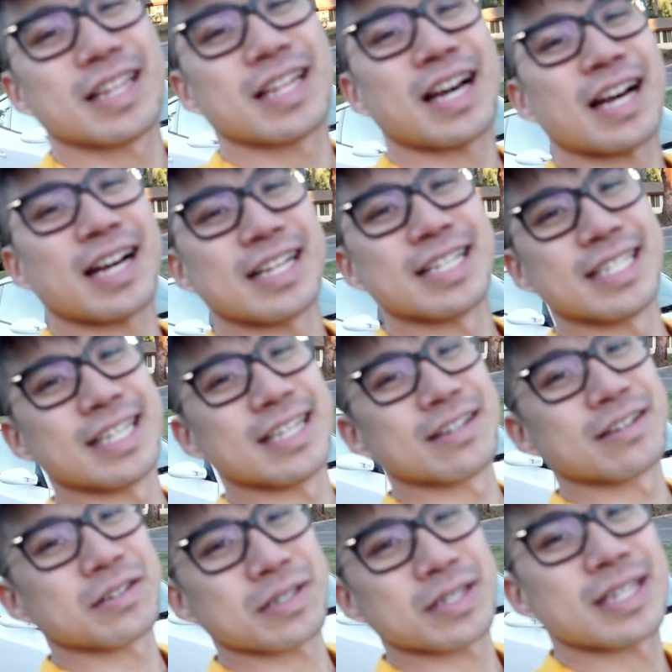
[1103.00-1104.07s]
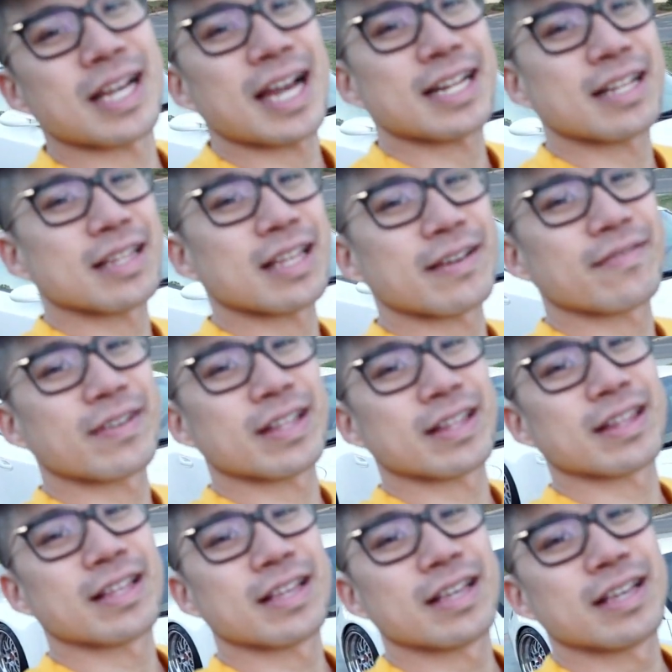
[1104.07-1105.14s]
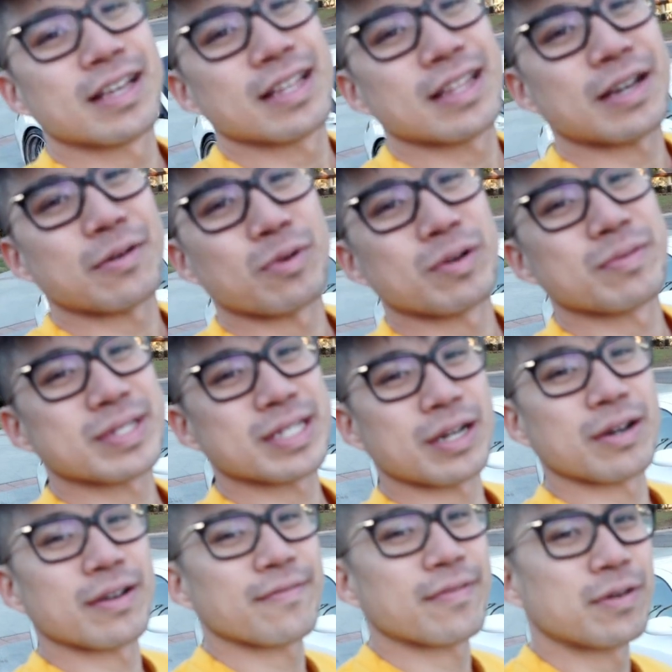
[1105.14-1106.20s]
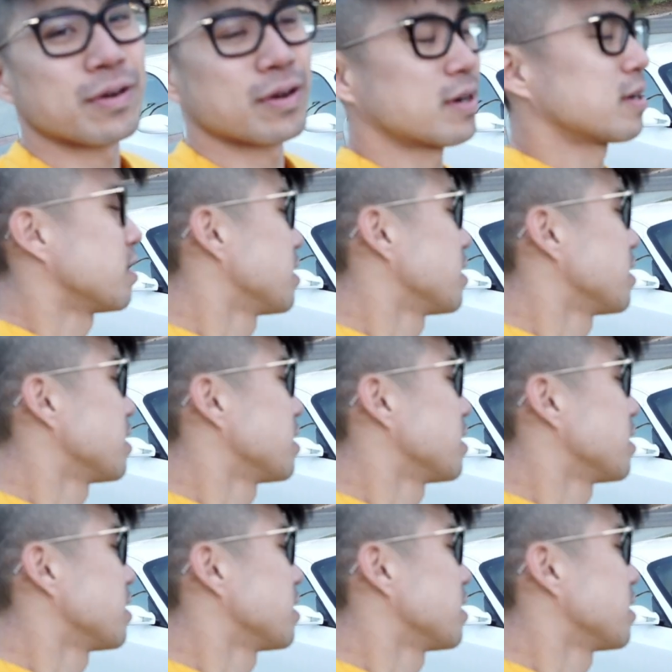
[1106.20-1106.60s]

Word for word: the ideal 911 that Will was going for.